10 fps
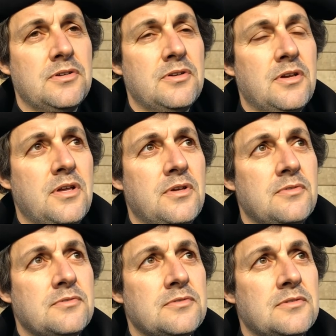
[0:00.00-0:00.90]

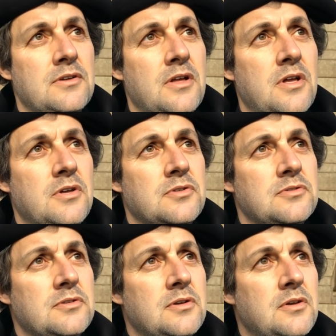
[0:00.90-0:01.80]
actions echoed the
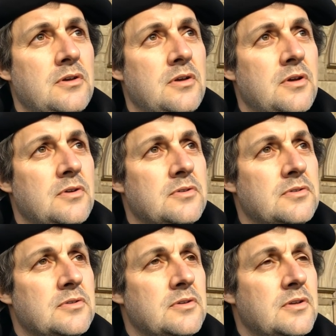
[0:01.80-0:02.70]
Renaissance
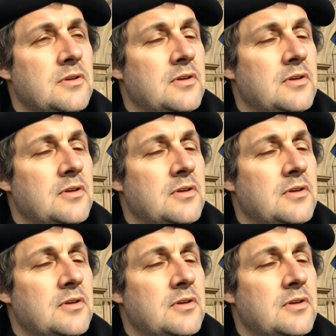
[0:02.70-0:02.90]
spirit,